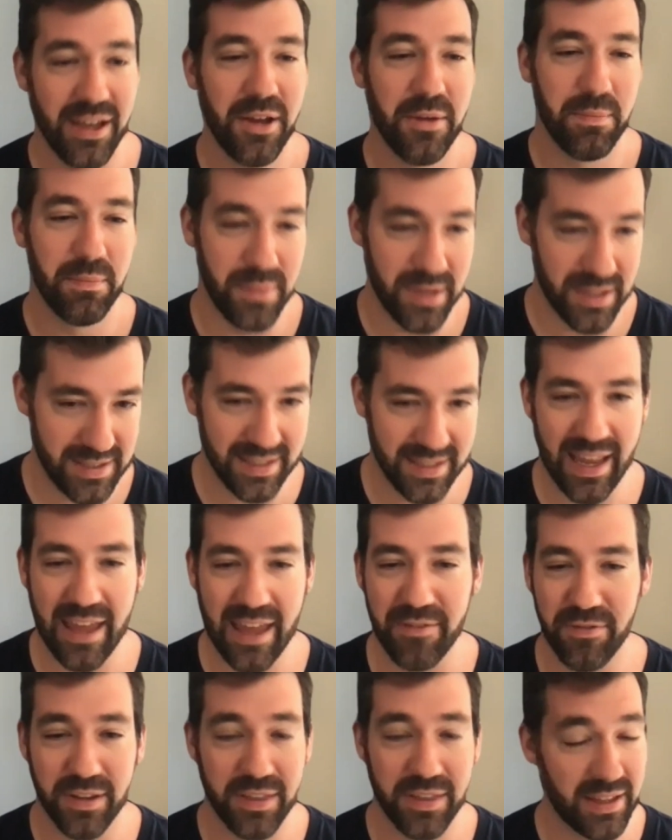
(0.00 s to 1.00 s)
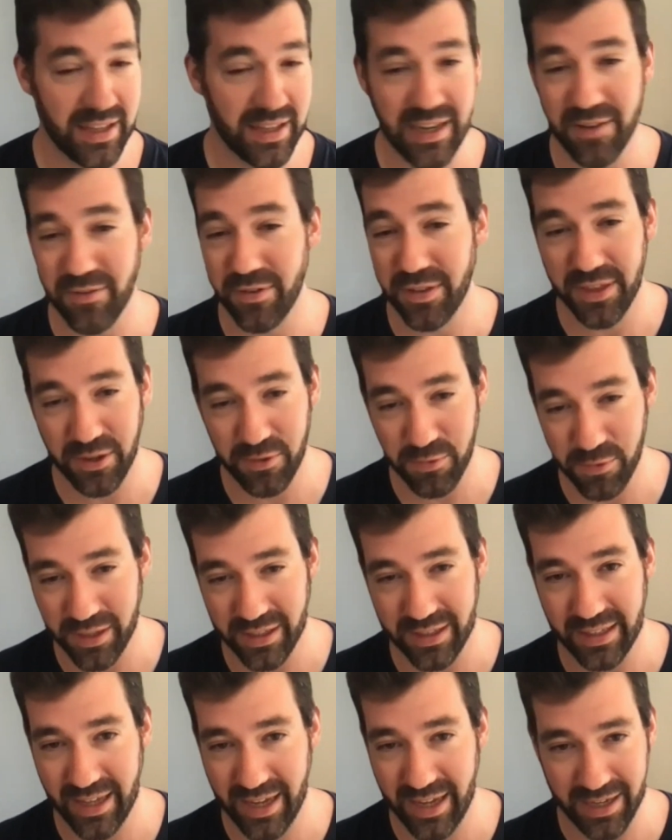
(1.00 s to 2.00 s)
missing everything, and everything
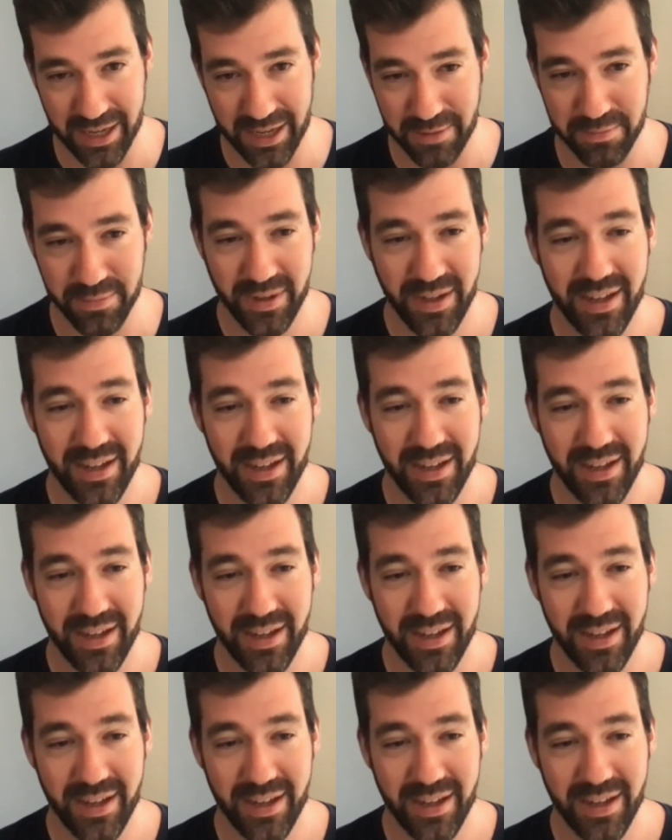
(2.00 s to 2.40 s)
wouldn't line up.